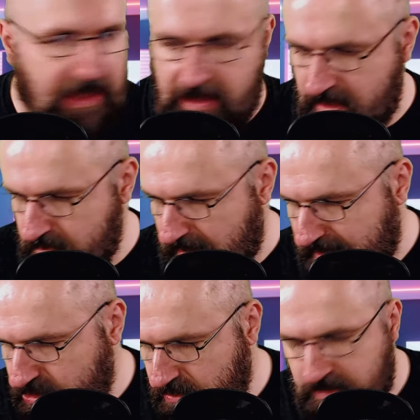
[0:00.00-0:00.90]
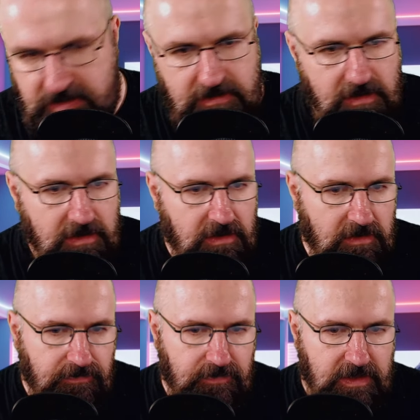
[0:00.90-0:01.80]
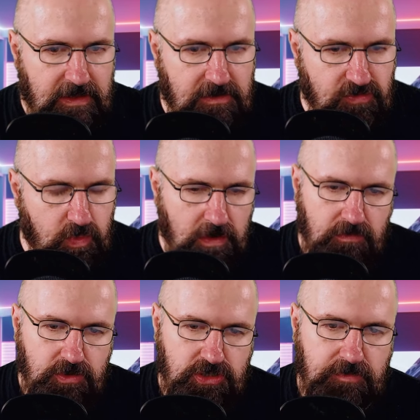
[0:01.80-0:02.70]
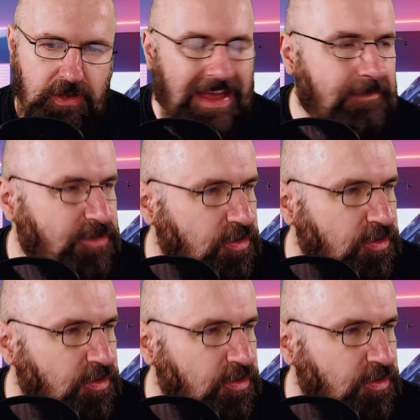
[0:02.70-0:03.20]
Um, I should start off, uh, what, what should we do?